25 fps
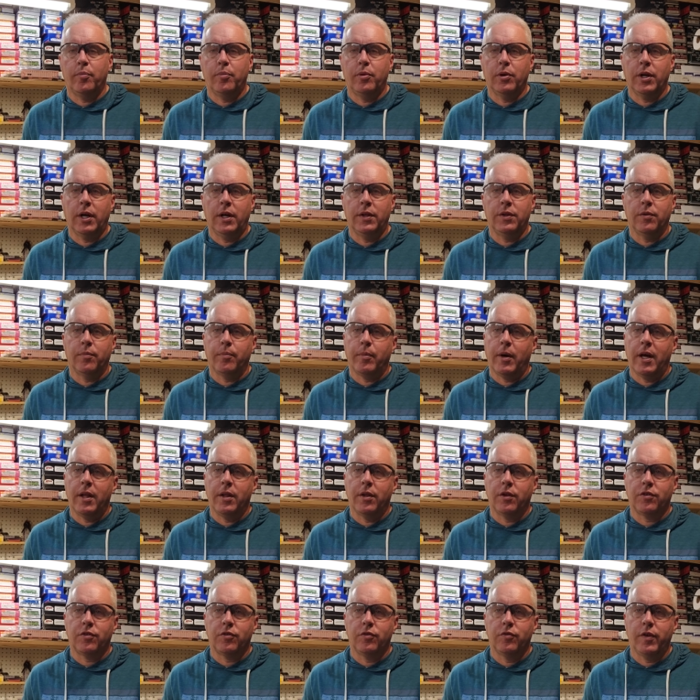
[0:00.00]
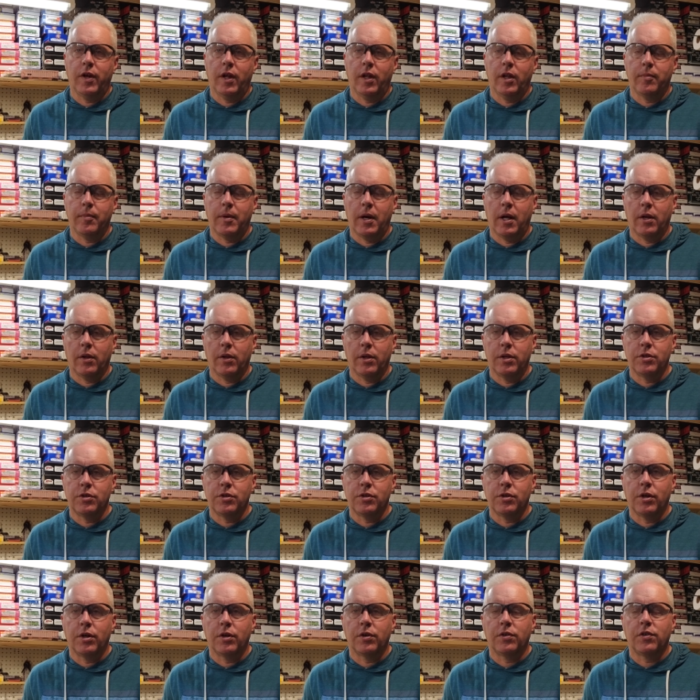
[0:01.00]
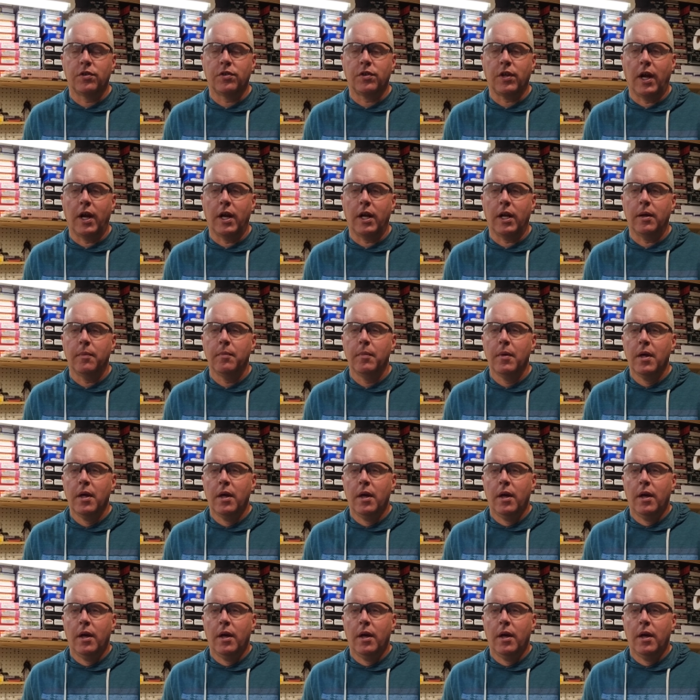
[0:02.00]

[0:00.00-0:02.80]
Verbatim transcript: put on the, by the Sioux Valley Model Engineers Society.